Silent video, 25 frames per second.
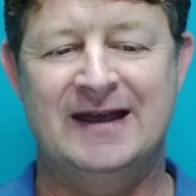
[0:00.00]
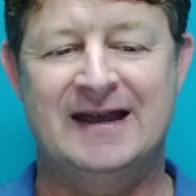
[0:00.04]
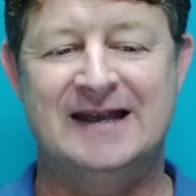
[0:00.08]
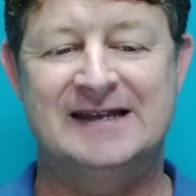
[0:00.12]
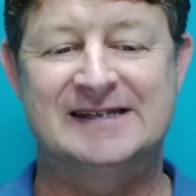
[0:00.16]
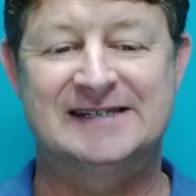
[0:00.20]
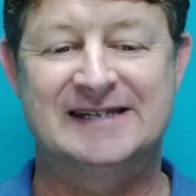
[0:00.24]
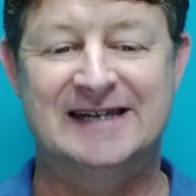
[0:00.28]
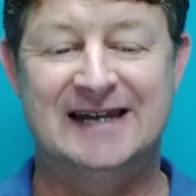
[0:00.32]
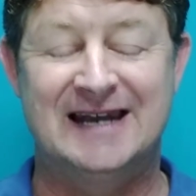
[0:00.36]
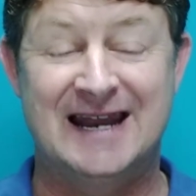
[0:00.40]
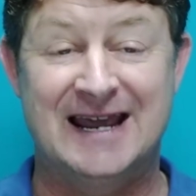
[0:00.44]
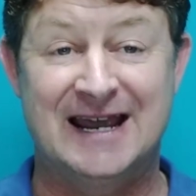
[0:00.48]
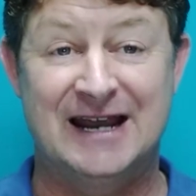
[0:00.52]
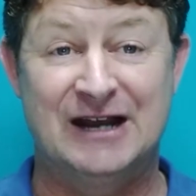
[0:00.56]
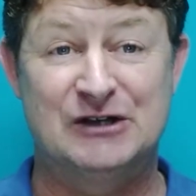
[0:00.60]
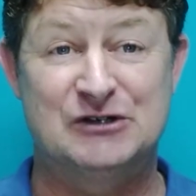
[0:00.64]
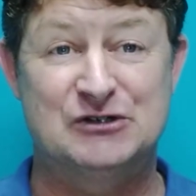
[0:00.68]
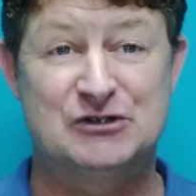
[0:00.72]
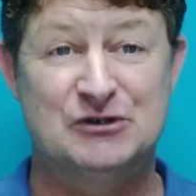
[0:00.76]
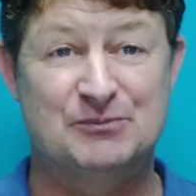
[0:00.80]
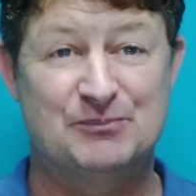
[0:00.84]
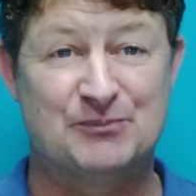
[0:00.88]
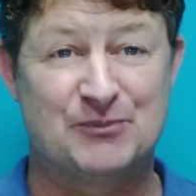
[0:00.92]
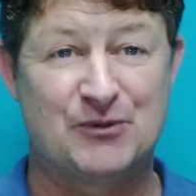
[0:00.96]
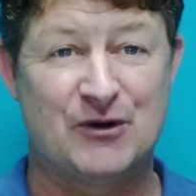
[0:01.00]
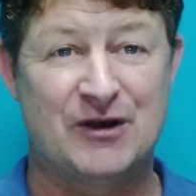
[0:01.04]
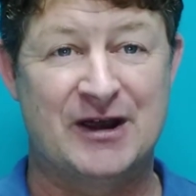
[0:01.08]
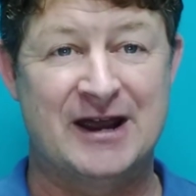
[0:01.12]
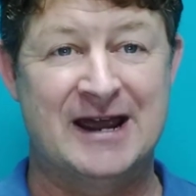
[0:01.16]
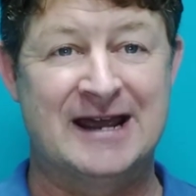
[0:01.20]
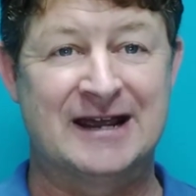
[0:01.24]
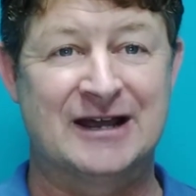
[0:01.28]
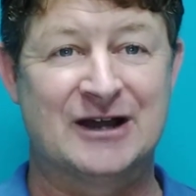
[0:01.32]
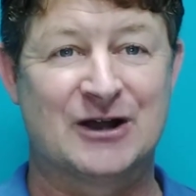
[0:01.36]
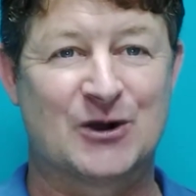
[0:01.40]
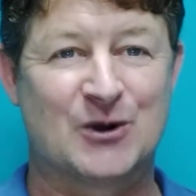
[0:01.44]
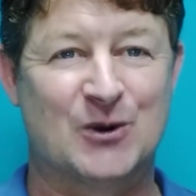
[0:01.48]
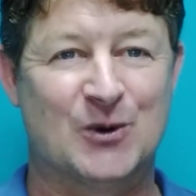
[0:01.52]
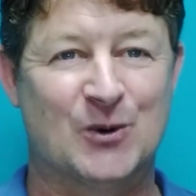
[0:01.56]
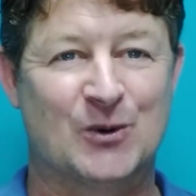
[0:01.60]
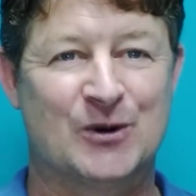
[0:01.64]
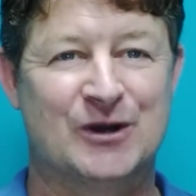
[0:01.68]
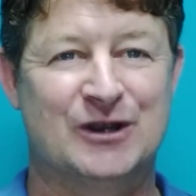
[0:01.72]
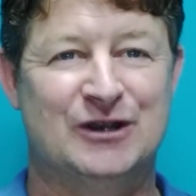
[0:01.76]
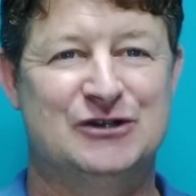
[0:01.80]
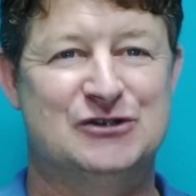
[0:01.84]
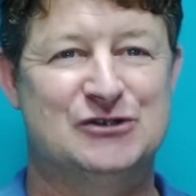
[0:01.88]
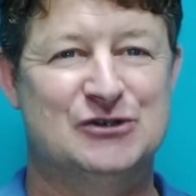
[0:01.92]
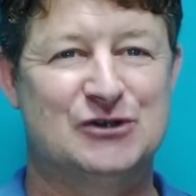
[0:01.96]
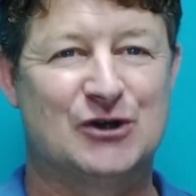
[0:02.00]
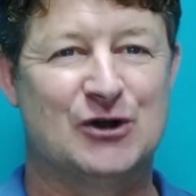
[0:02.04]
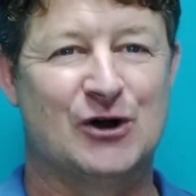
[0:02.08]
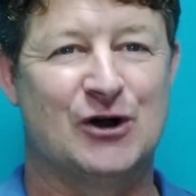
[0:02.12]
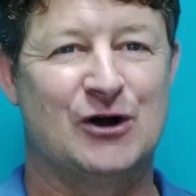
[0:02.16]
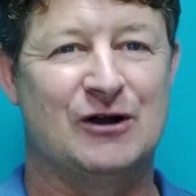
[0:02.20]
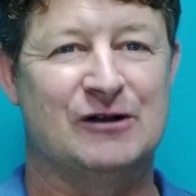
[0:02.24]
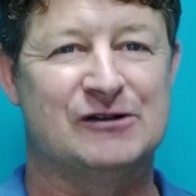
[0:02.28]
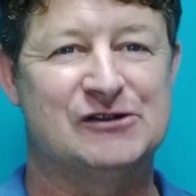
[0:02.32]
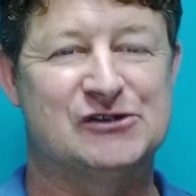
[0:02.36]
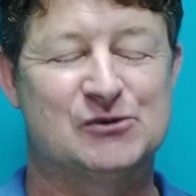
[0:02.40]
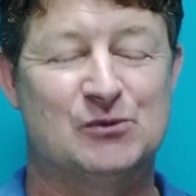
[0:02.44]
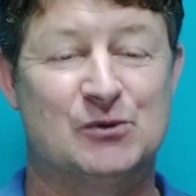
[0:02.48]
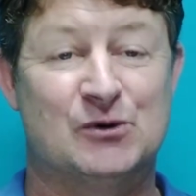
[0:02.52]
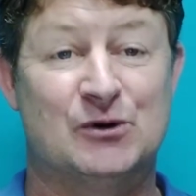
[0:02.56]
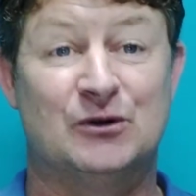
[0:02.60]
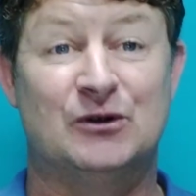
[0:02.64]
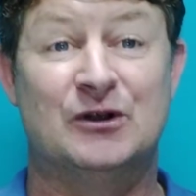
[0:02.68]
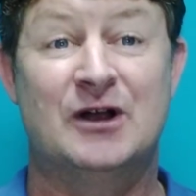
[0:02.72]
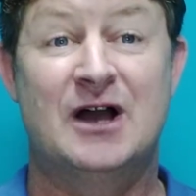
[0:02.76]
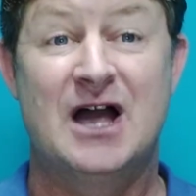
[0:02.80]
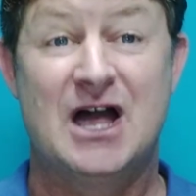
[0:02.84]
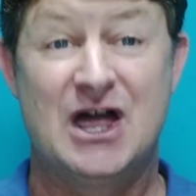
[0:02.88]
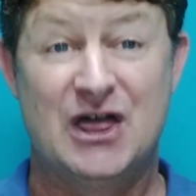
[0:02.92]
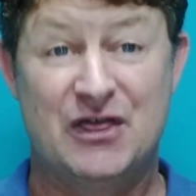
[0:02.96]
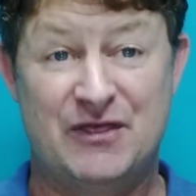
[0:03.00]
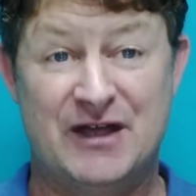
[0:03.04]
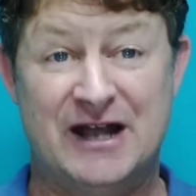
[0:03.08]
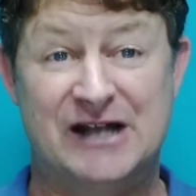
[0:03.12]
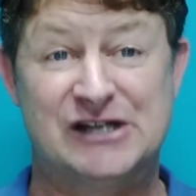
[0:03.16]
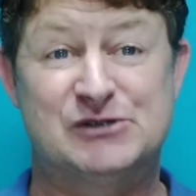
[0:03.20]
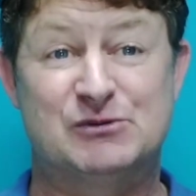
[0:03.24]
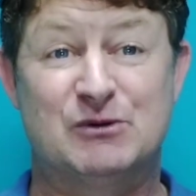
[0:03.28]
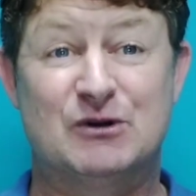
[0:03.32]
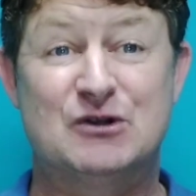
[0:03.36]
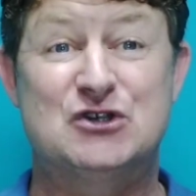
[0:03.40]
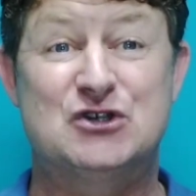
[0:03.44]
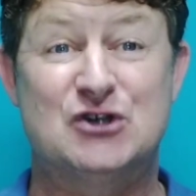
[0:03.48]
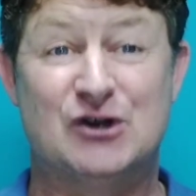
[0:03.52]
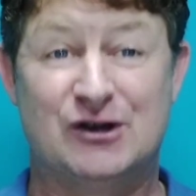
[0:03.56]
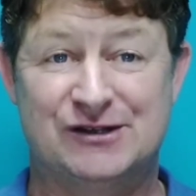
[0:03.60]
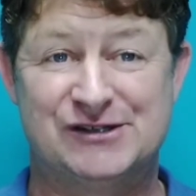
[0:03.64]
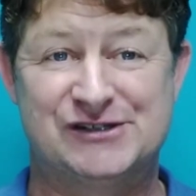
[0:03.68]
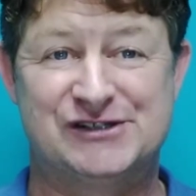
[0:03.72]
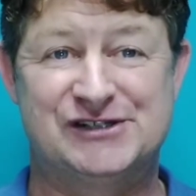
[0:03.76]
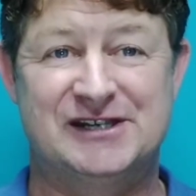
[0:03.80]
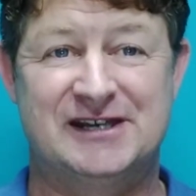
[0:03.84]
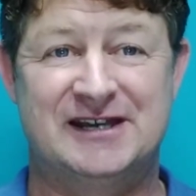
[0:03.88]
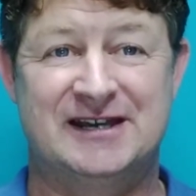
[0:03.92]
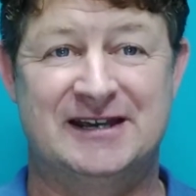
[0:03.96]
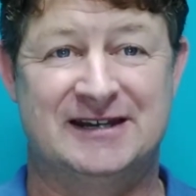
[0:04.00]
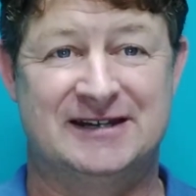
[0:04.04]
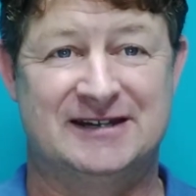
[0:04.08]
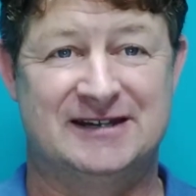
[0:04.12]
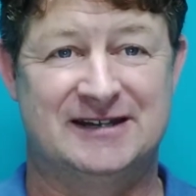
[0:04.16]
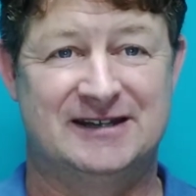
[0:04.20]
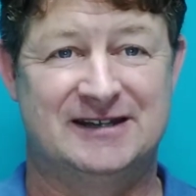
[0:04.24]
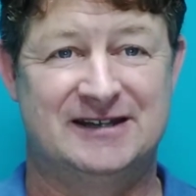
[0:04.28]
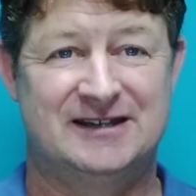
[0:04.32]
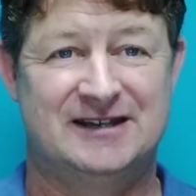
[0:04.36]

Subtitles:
is linked to praying according to God's will. That's what John said.